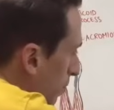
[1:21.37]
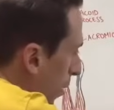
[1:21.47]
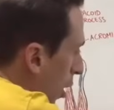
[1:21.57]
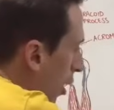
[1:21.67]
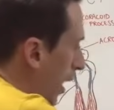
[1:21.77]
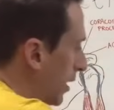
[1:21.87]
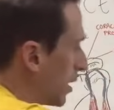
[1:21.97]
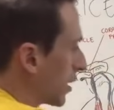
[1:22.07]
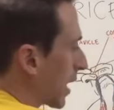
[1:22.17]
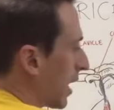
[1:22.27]
behind and
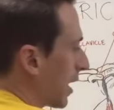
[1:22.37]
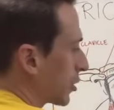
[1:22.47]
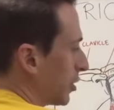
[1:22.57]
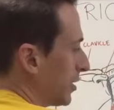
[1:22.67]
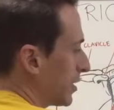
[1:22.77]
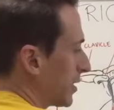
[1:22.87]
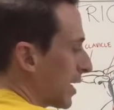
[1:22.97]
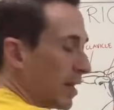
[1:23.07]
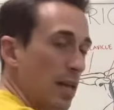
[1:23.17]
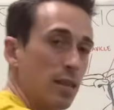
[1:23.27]
you can't actually see
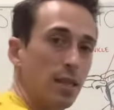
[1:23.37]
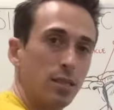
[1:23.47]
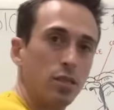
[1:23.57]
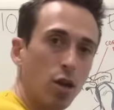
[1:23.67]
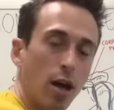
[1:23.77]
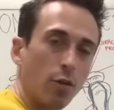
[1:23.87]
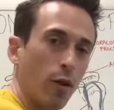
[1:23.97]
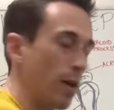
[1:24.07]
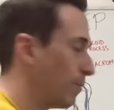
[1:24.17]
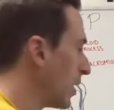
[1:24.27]
it in this
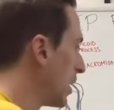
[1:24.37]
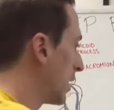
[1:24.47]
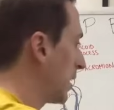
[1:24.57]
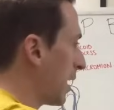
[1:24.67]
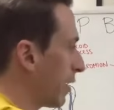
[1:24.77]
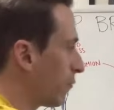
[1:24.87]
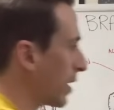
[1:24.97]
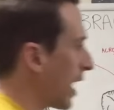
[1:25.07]
diagram. Now, if we